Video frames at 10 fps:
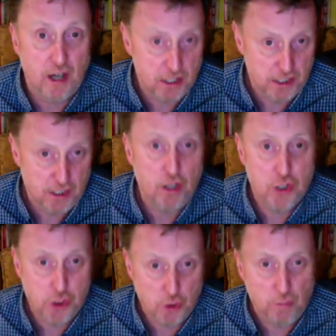
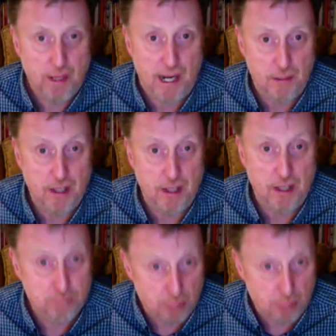ideological power,
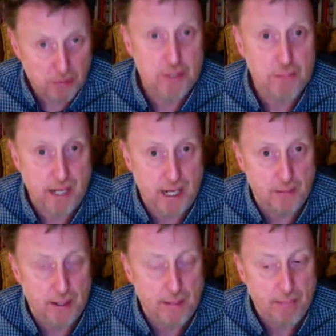and embodied
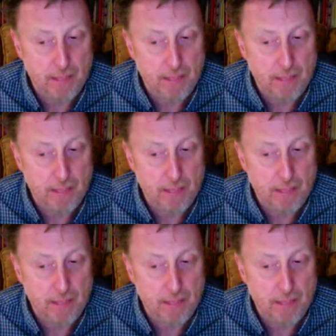power.